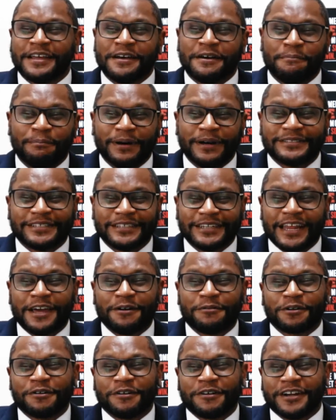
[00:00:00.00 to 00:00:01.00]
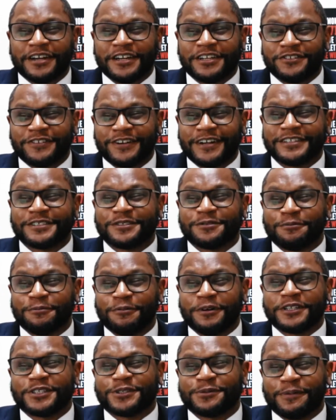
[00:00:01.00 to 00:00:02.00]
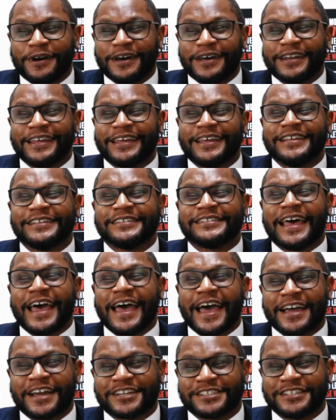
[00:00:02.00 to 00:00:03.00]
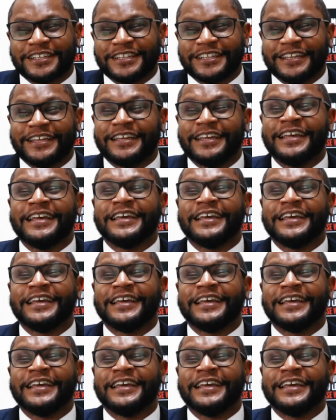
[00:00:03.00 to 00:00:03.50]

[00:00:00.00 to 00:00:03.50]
but today we're going to address which one is actually